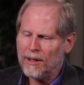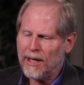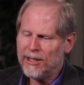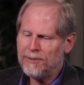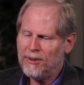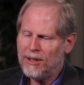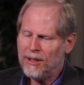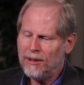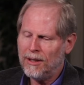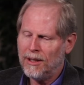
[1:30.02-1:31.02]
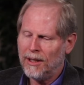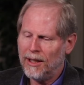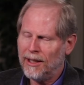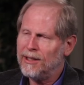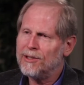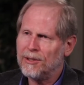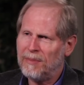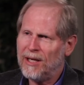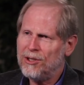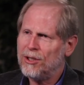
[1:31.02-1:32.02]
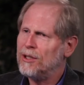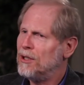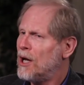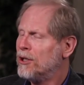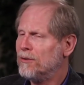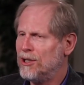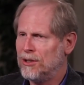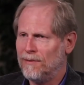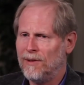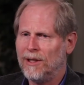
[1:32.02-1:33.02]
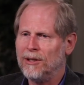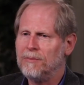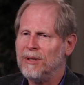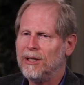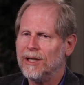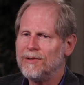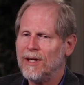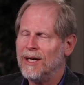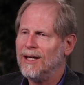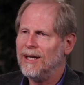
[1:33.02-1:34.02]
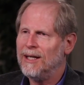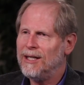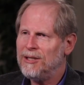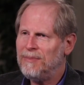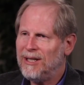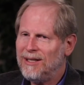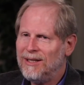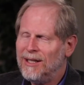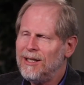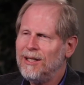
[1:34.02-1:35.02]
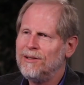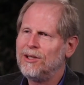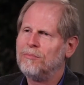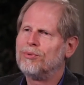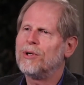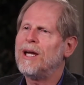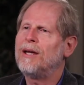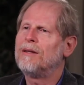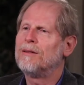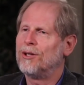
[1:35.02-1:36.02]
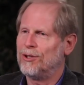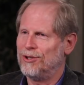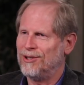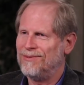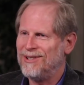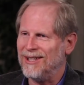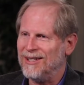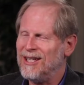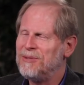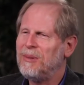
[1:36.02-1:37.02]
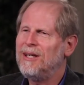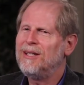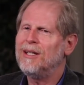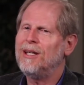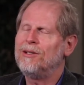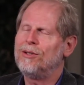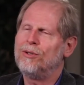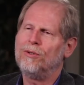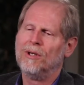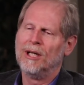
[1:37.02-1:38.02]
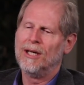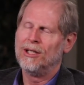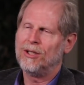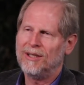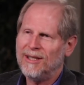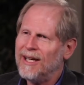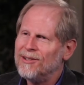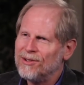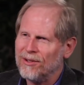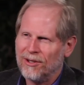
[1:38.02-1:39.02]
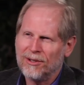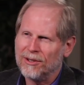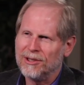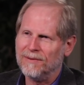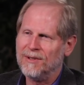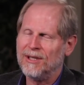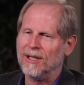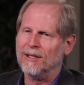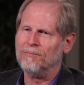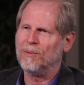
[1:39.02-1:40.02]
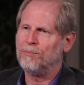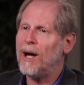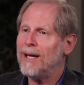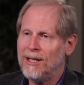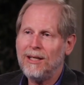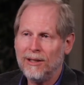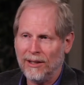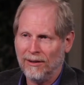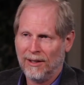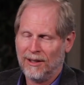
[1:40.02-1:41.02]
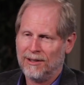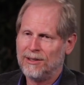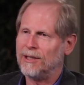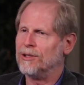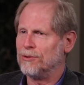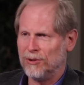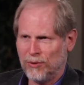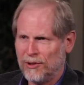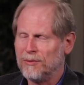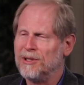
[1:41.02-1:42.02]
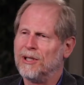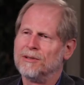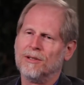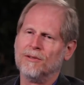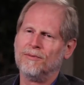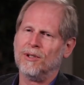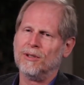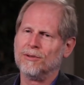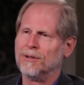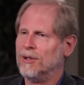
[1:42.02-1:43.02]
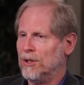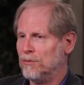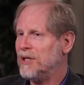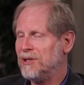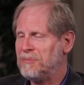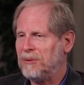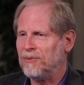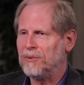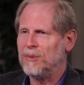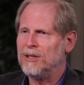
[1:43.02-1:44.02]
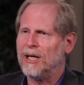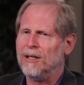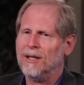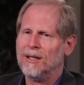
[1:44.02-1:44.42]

as being an anticipation, an inauguration of the kingdom because he's beginning to break the curse of sin. He's beginning to, to cancel the curse of sin by healing sickness, which was a result of the fall, or raising people from the dead,